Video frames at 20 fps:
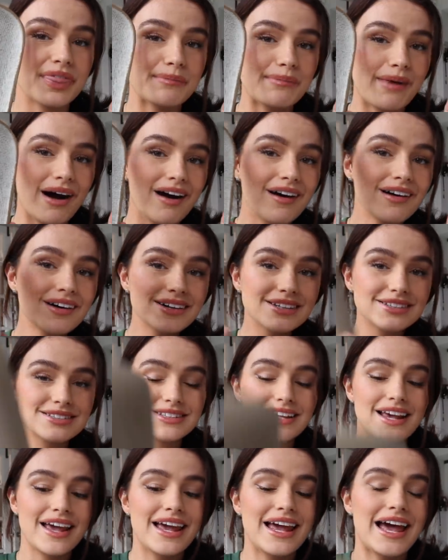the
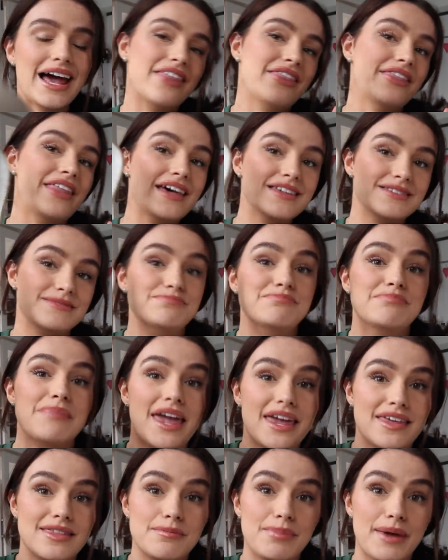mugs. And there's
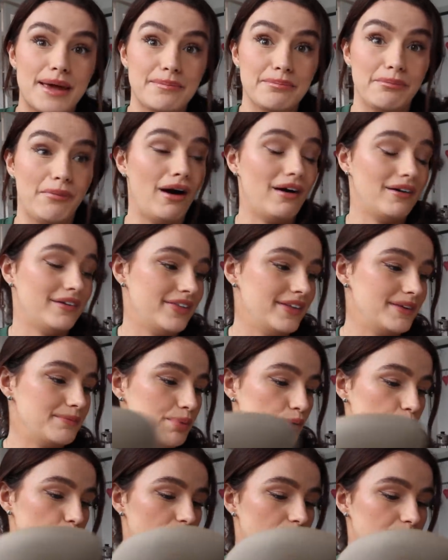me, the big mug that
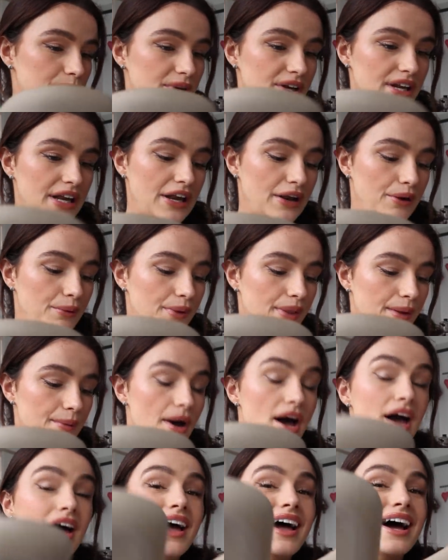bought them and didn't know what they
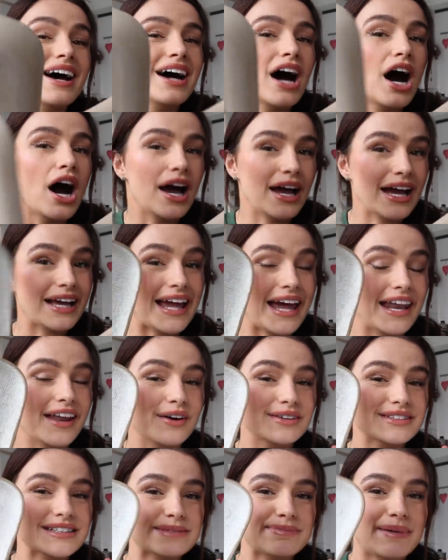were. Again,
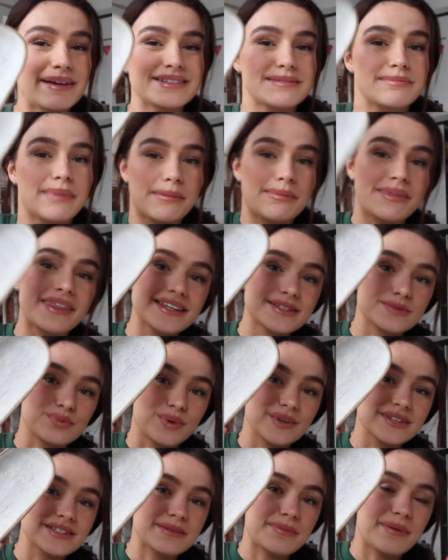I was expecting maybe this
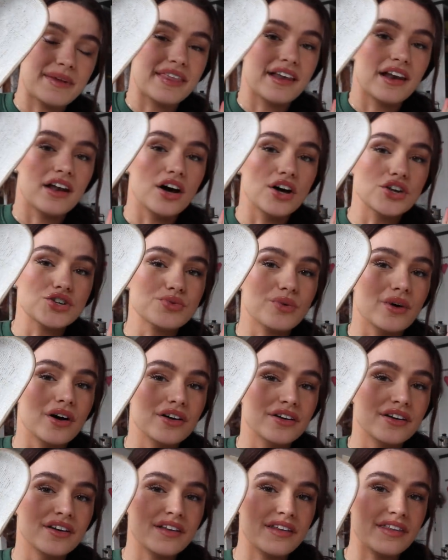one to be the large
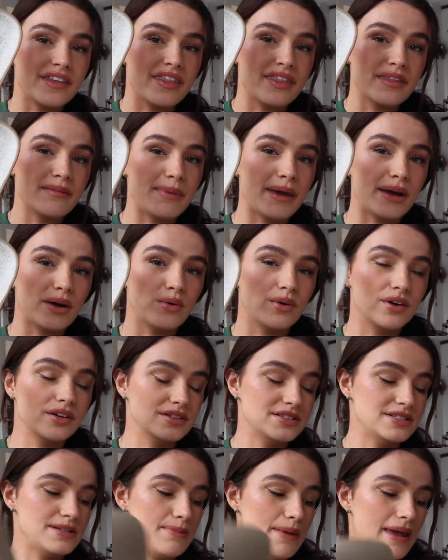one and then the big
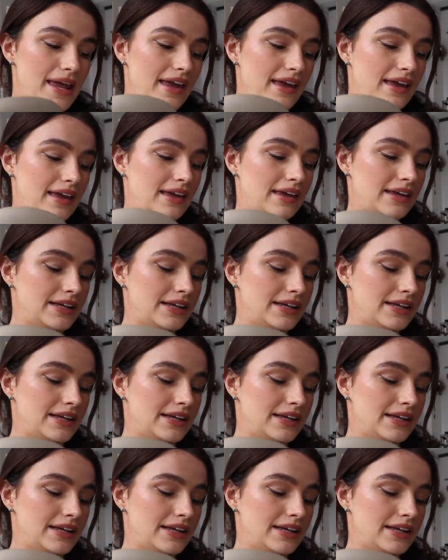one to be,